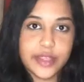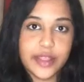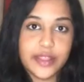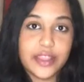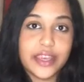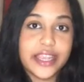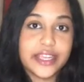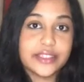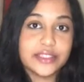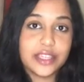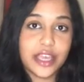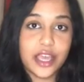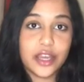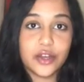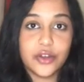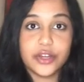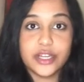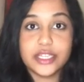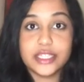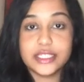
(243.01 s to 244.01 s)
The next
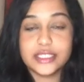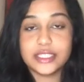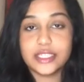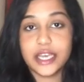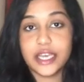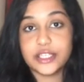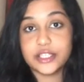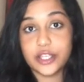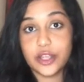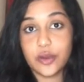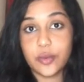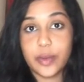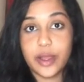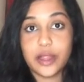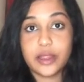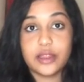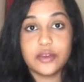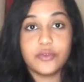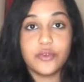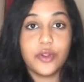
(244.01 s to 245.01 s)
category is an eyeshadow
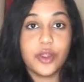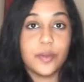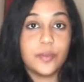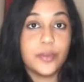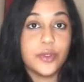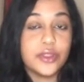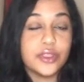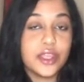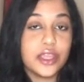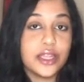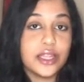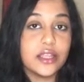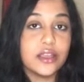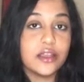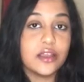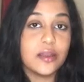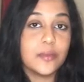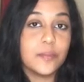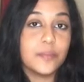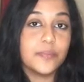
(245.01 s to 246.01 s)
palette for a birthday look,